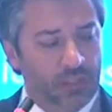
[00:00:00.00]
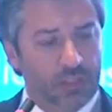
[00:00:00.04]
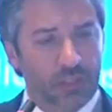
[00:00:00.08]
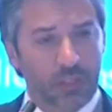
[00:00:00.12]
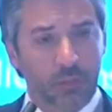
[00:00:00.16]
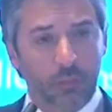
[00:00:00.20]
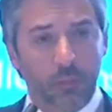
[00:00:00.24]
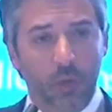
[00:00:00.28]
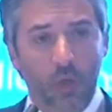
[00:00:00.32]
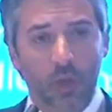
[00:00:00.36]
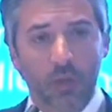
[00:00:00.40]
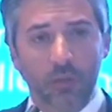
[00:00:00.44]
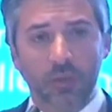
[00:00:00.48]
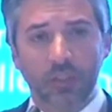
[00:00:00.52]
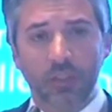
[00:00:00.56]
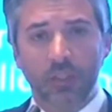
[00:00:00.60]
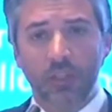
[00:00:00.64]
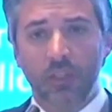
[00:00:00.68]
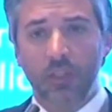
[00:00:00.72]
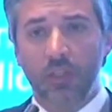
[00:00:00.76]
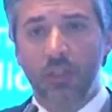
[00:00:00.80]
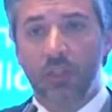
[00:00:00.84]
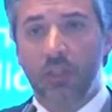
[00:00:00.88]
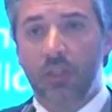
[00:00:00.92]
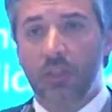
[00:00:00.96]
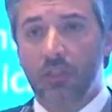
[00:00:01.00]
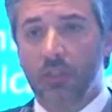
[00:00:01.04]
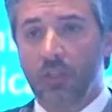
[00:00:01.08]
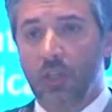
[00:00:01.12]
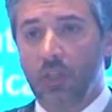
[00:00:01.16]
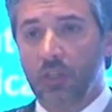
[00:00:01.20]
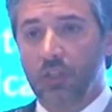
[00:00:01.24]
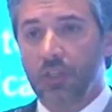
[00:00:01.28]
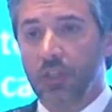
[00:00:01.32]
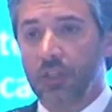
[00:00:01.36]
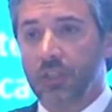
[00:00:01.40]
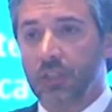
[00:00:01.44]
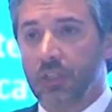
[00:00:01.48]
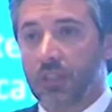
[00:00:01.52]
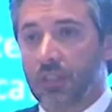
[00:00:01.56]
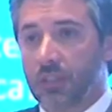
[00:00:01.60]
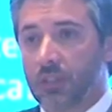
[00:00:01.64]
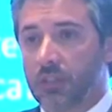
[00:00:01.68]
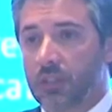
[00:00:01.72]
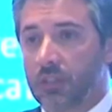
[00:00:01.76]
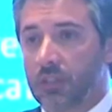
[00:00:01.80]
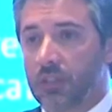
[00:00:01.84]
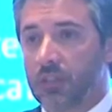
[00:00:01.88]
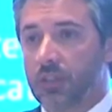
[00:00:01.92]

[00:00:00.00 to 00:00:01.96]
Deployment and logistics.